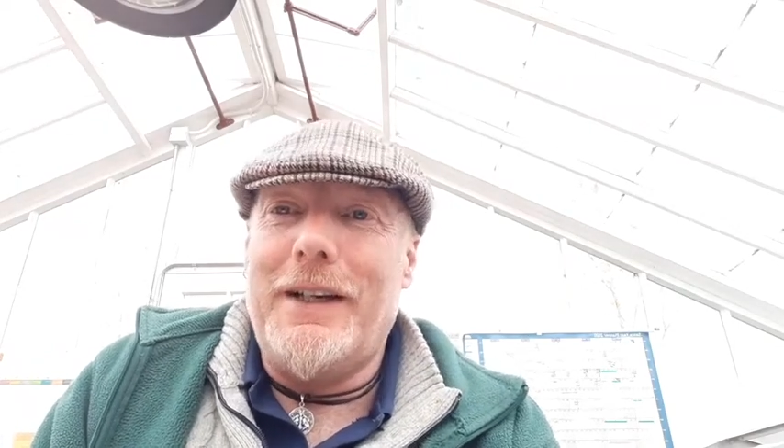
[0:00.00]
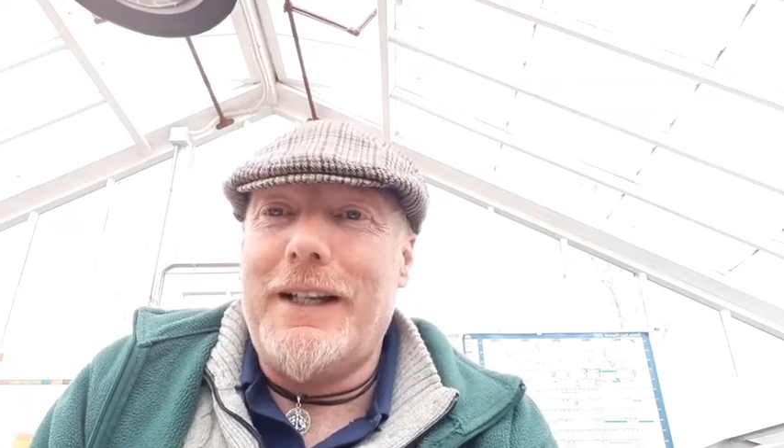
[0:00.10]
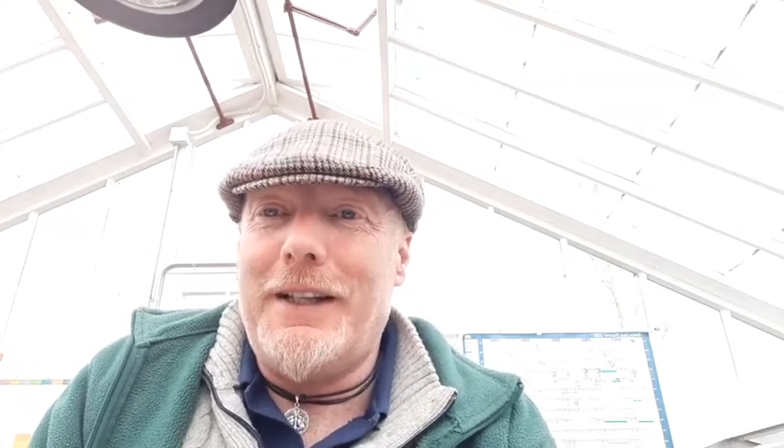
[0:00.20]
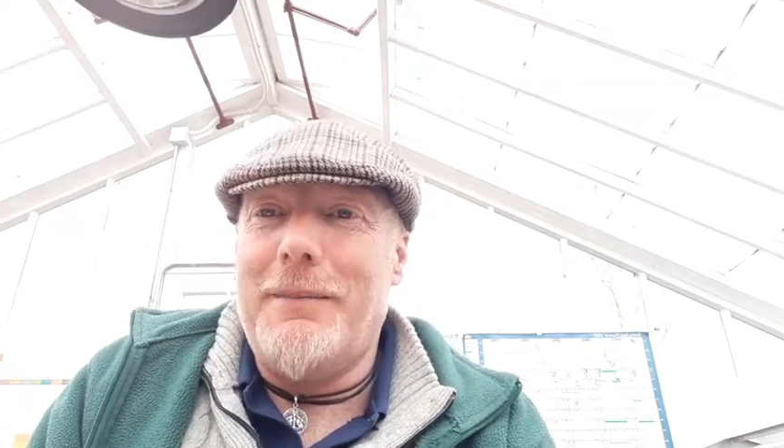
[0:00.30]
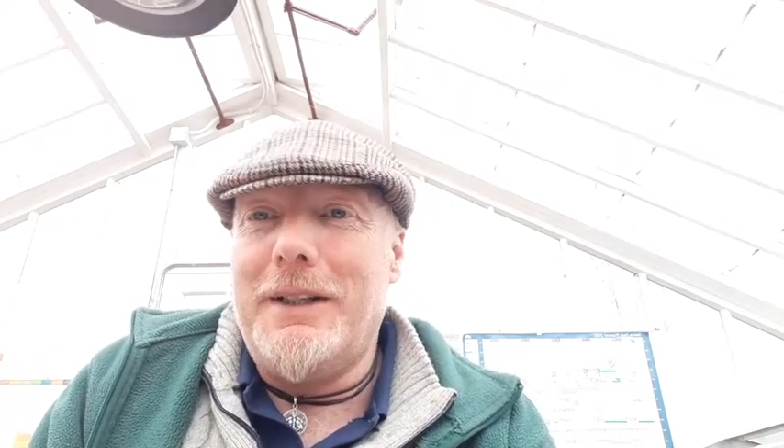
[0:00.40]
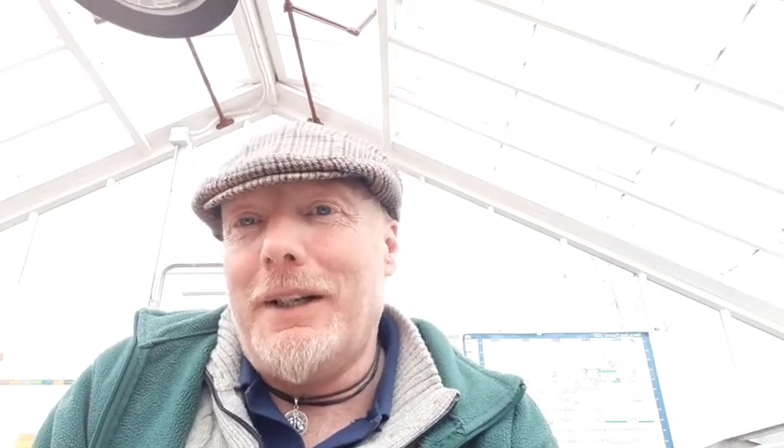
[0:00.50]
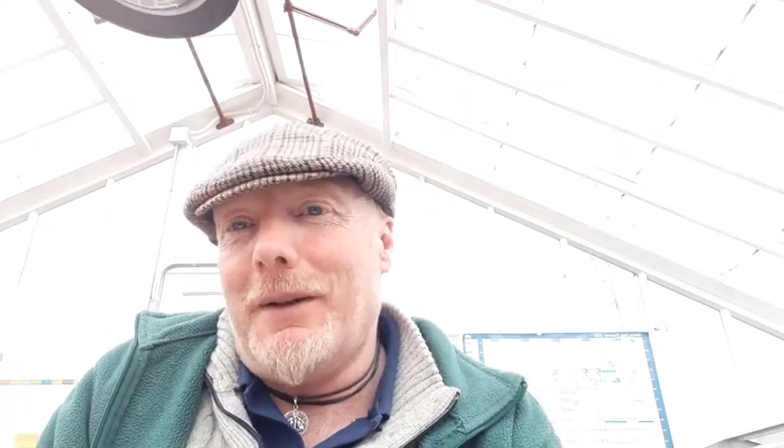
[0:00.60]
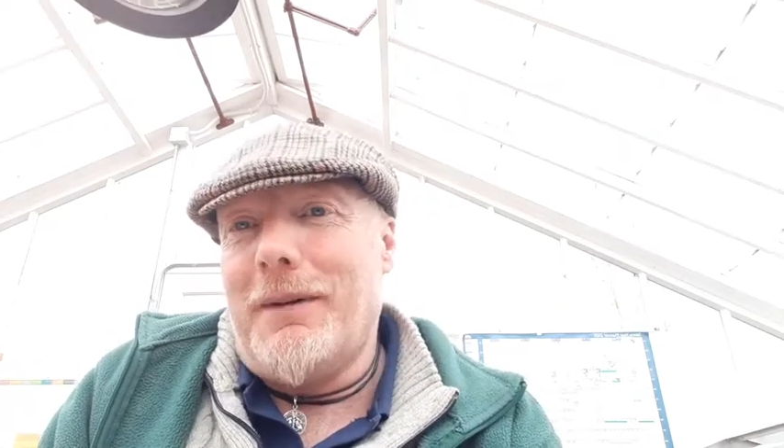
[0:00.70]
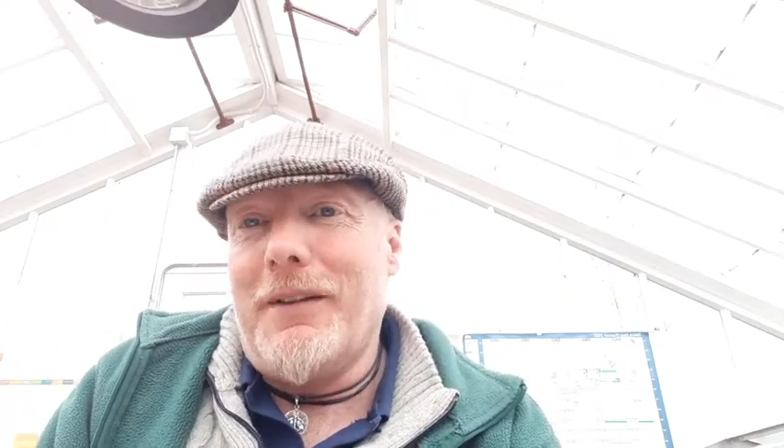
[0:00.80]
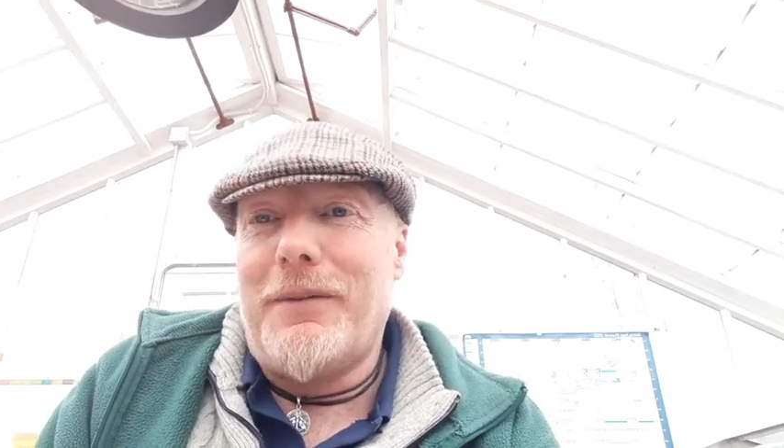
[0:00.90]
again, the middle of the
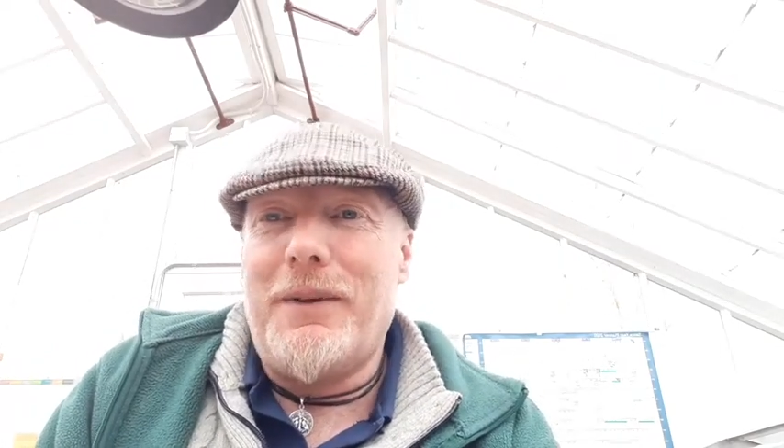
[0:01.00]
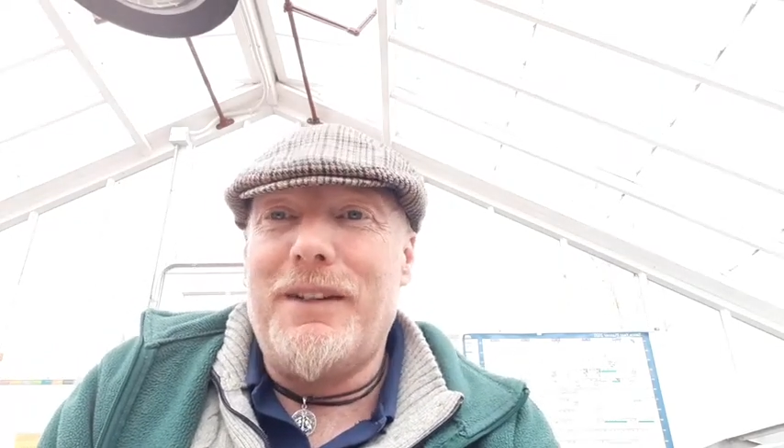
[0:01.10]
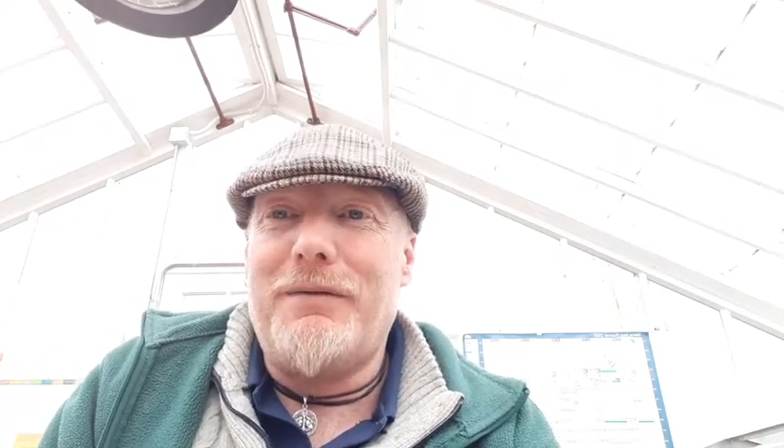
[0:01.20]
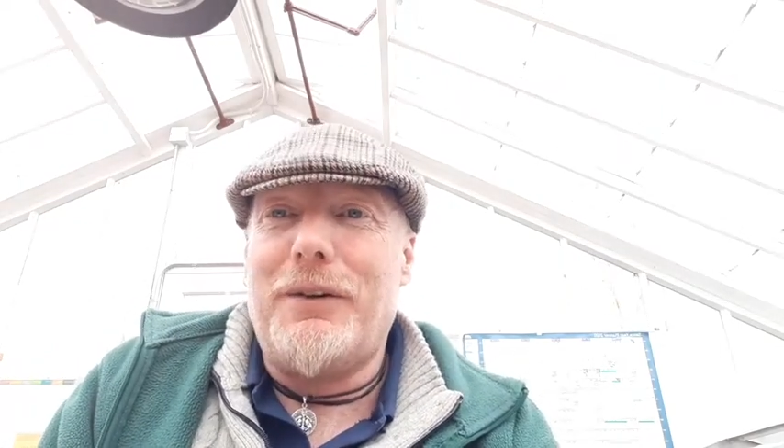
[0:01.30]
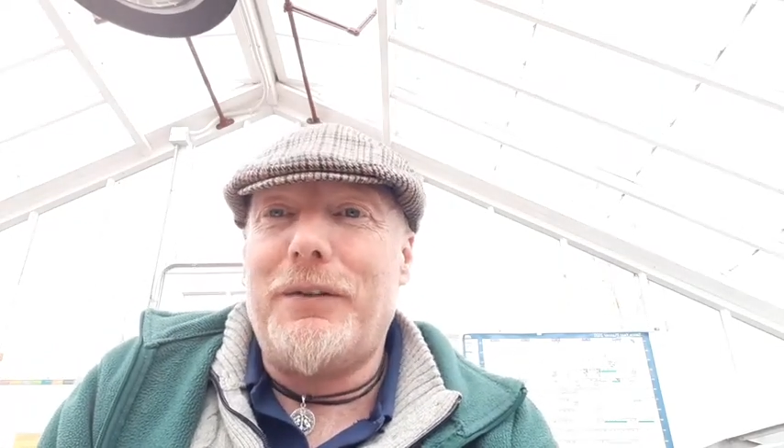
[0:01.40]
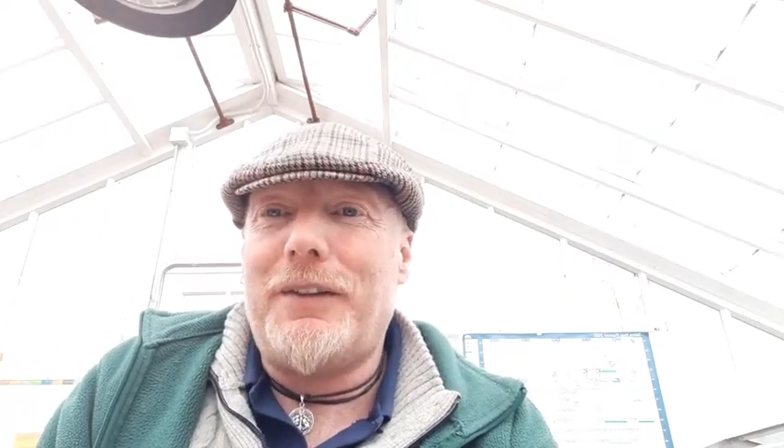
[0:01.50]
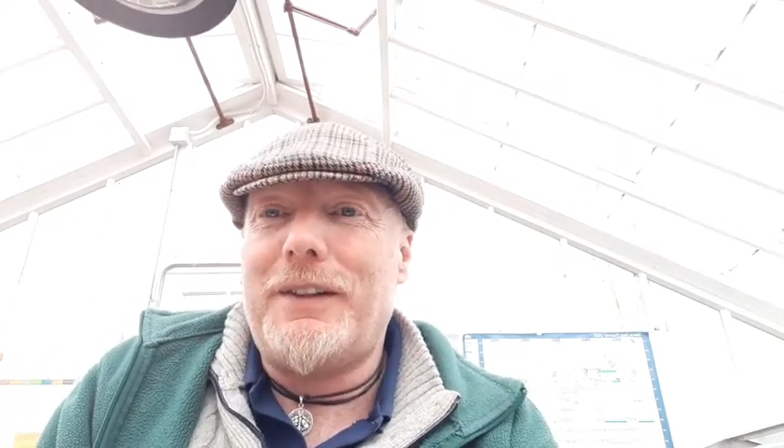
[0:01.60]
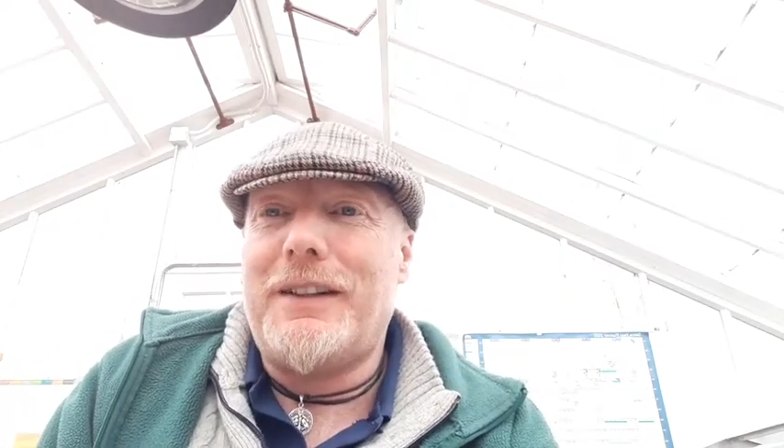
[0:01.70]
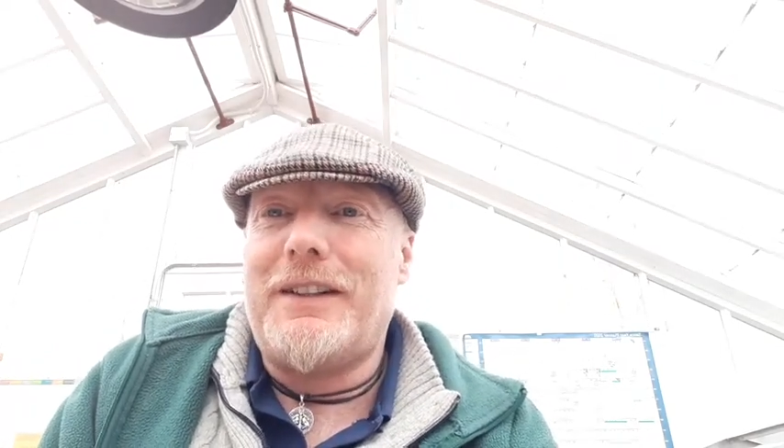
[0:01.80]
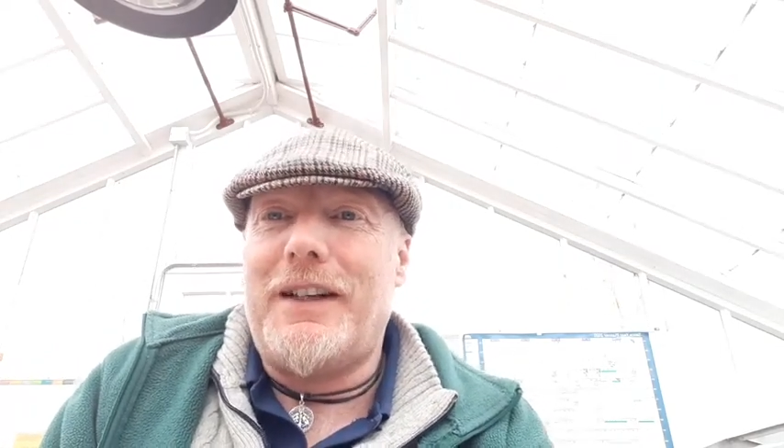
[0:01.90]
month when the frost
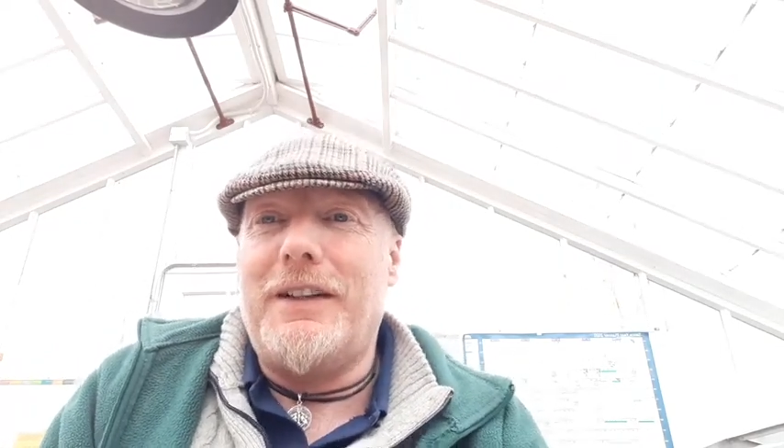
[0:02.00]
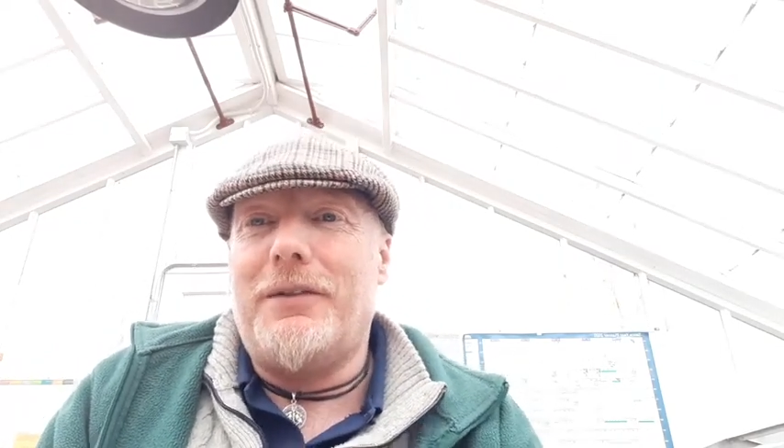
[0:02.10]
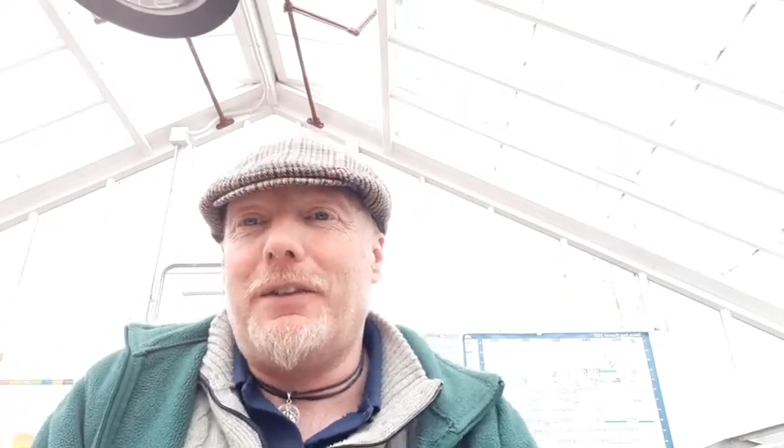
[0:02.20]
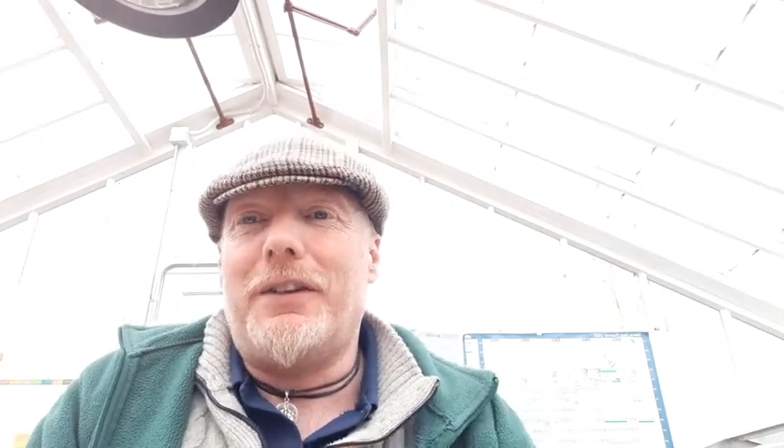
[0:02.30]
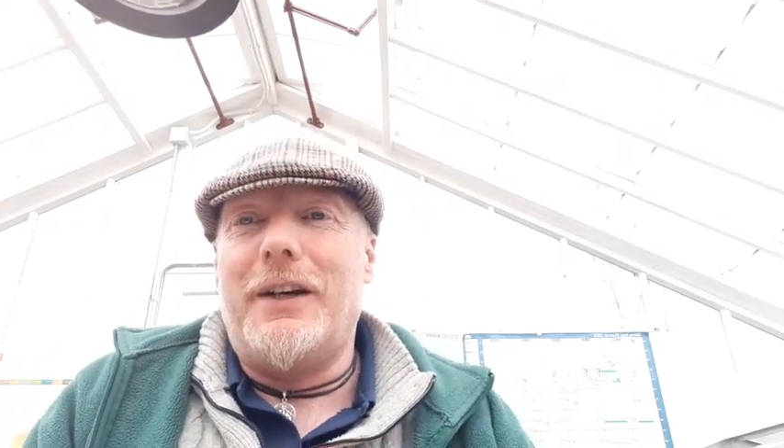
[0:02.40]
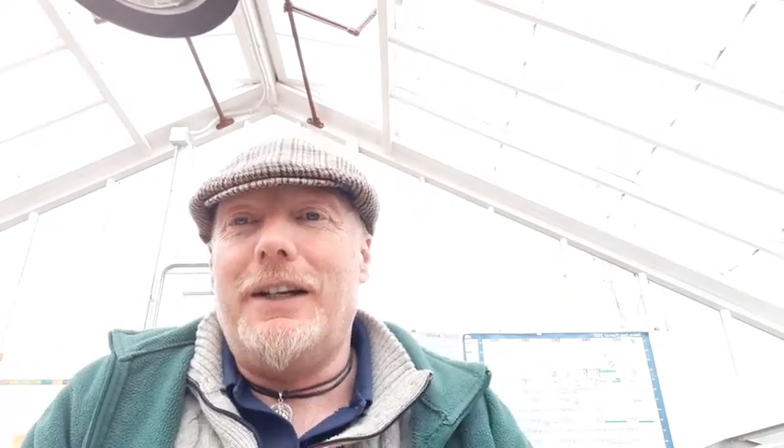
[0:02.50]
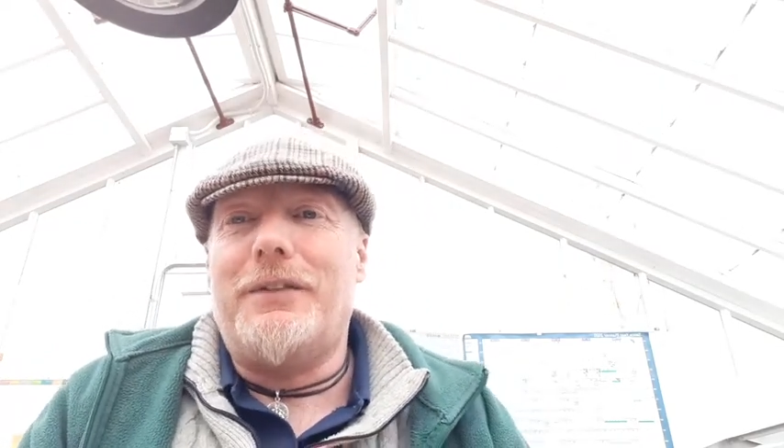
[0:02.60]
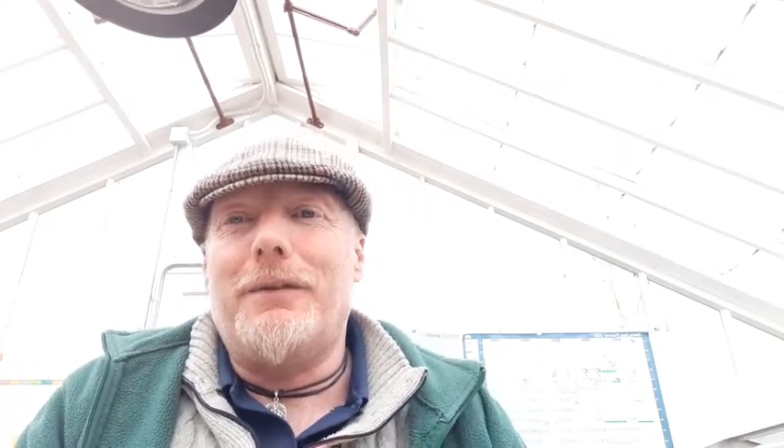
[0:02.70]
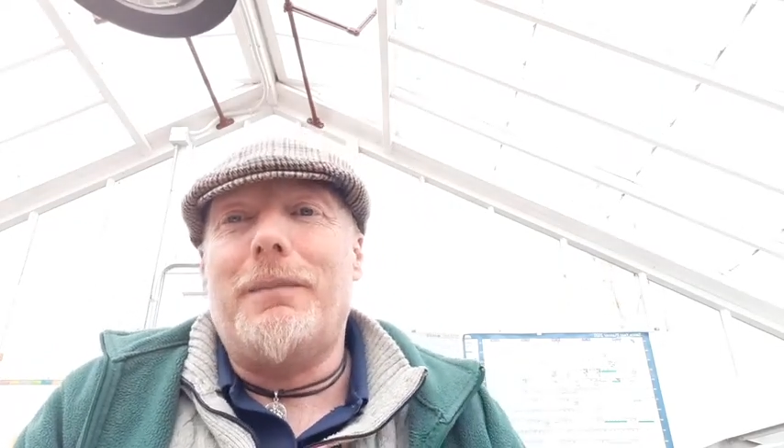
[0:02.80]
danger is likely to have